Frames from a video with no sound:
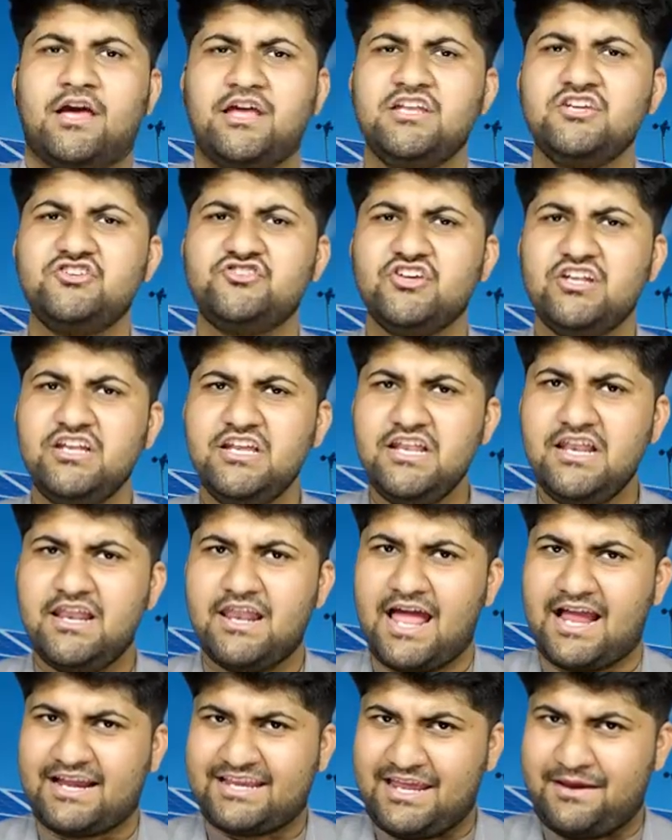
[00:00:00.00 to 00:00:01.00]
Initially
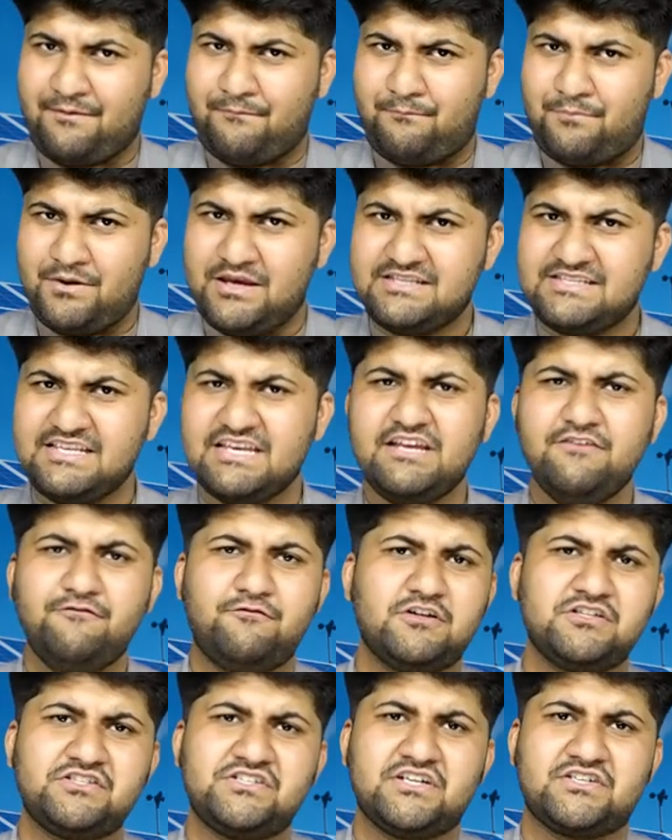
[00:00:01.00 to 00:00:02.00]
lacking basic
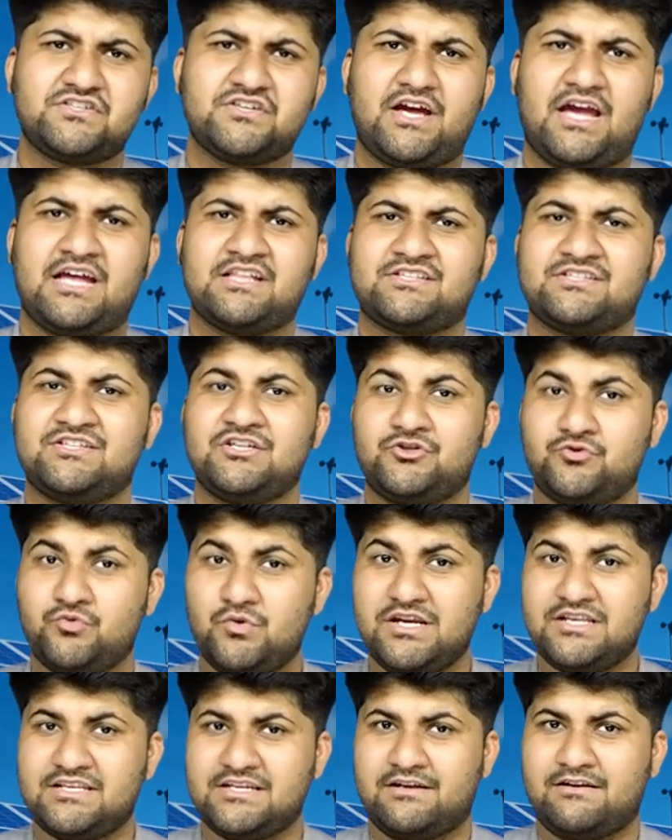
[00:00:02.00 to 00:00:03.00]
infrastructure and
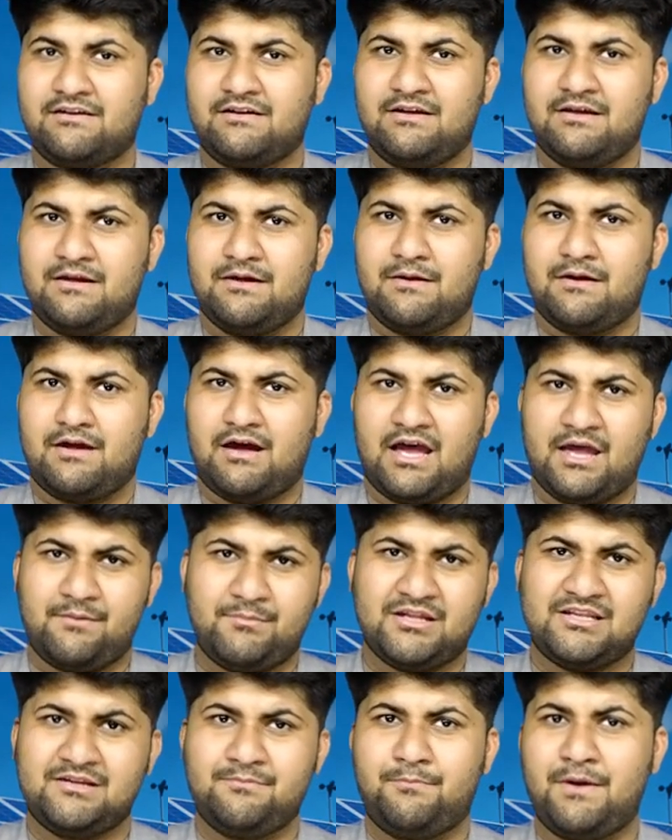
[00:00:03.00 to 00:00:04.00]
situated
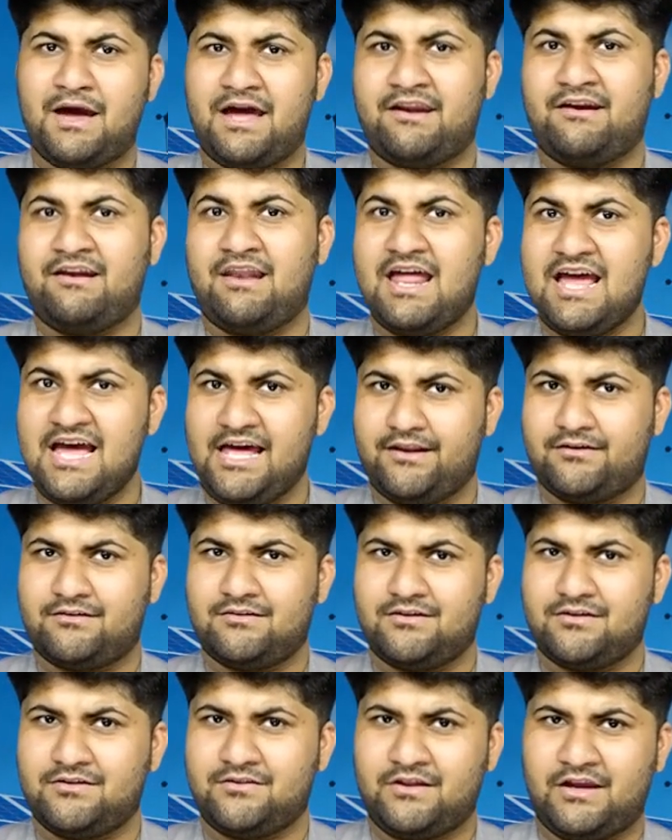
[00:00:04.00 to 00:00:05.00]
amid barren land,
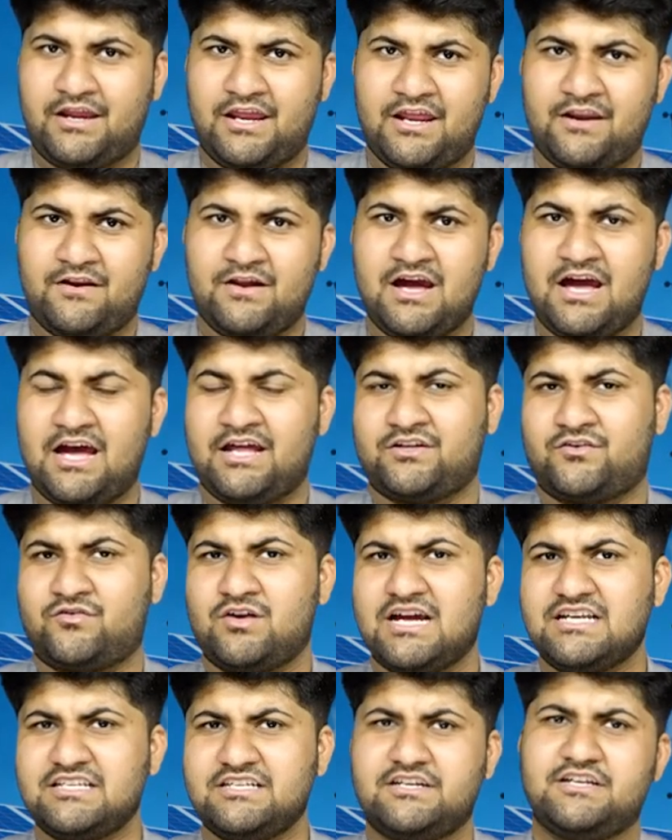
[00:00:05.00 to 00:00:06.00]
the area
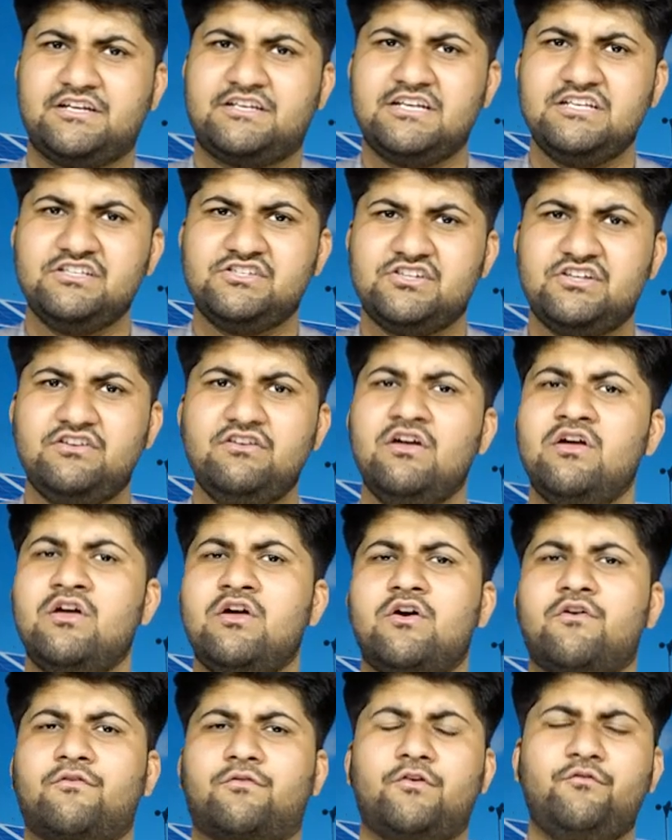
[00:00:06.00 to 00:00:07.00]
attracted attention
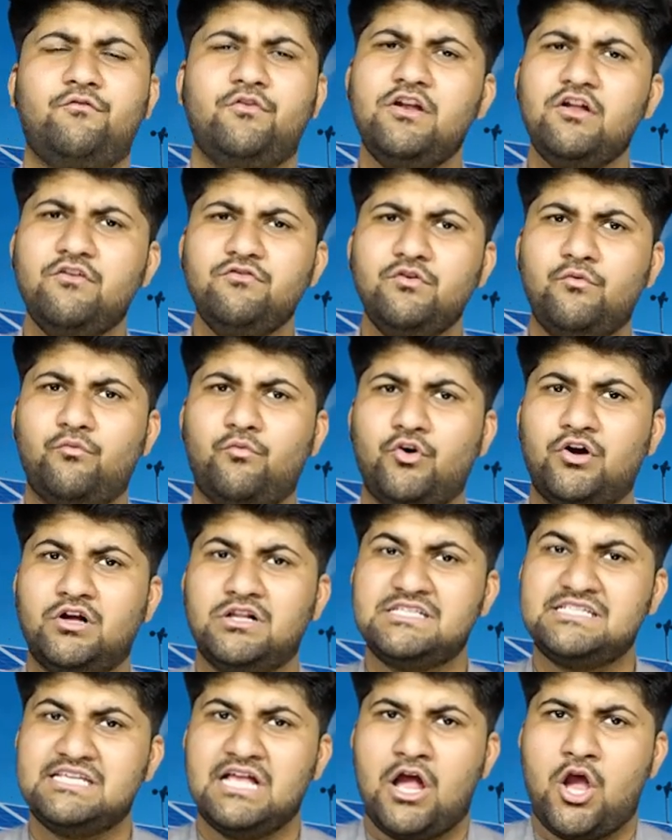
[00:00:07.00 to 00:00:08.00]
from one of the
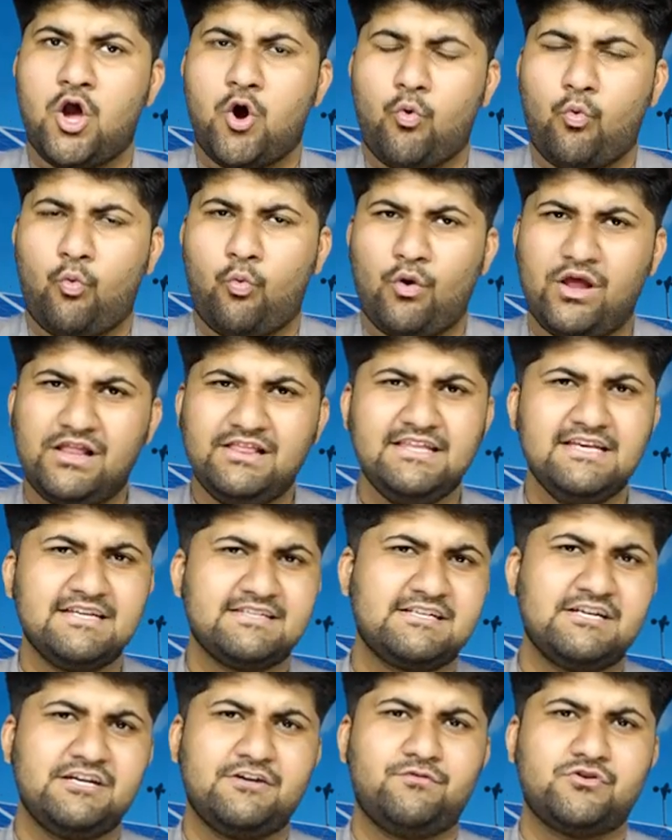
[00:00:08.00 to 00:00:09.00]
world's
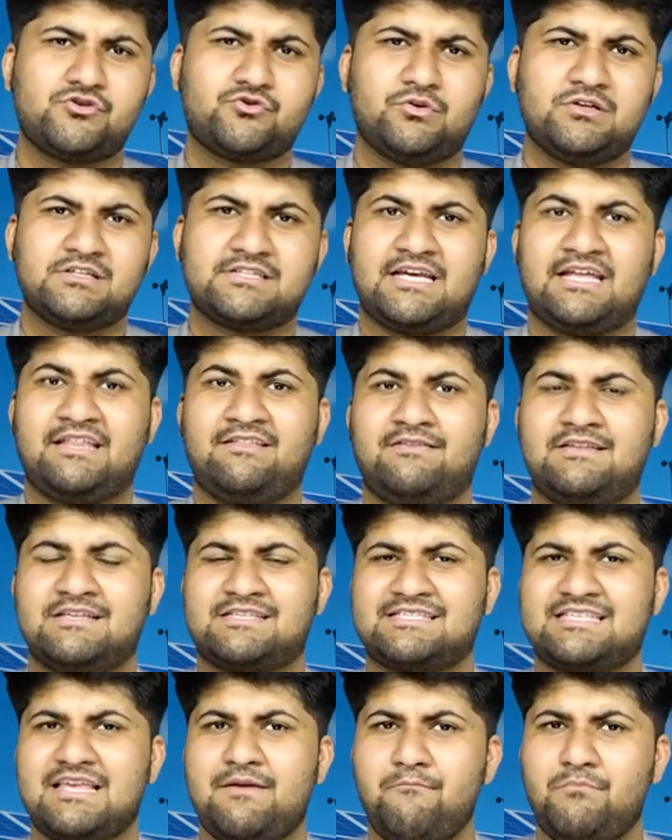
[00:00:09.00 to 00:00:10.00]
wealthiest individuals in
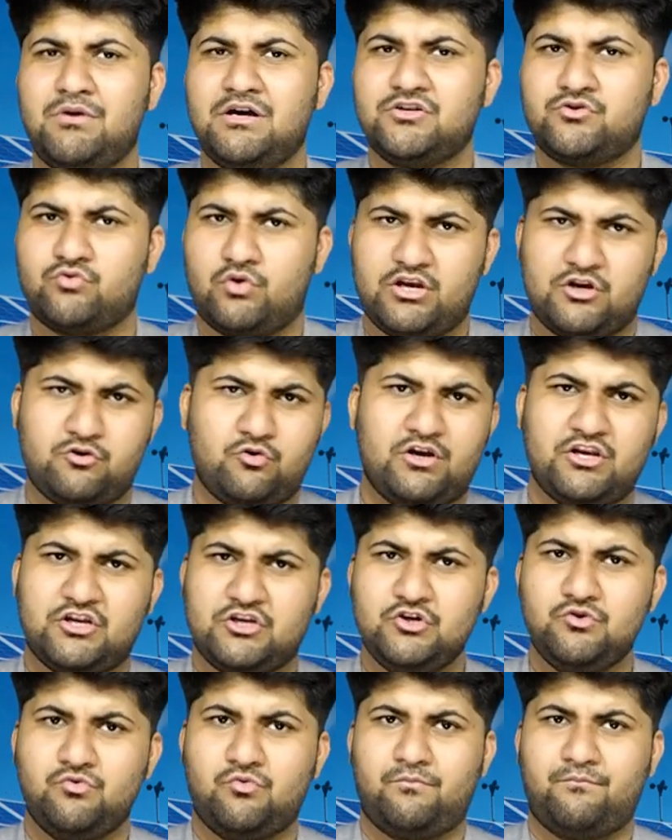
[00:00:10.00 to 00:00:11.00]
December
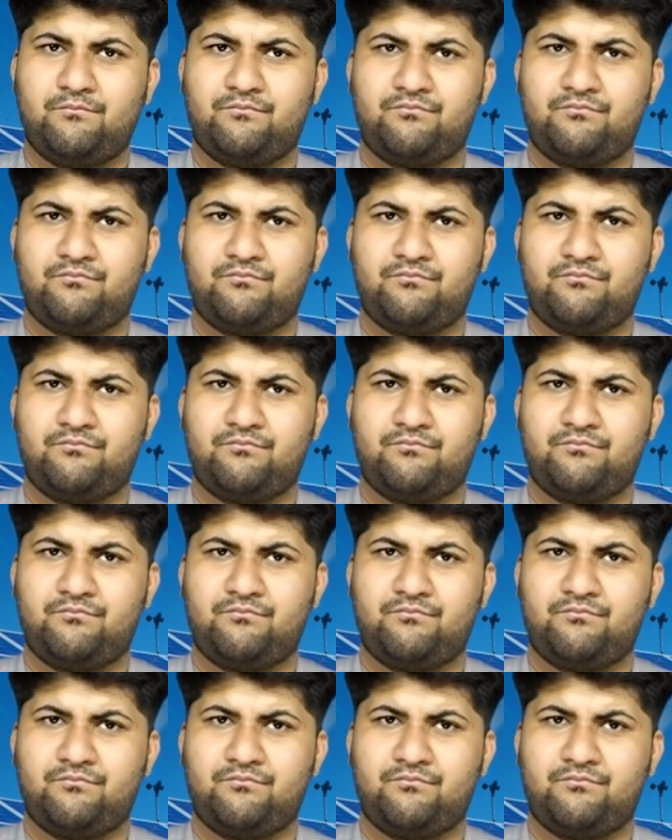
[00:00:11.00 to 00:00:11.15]
2022.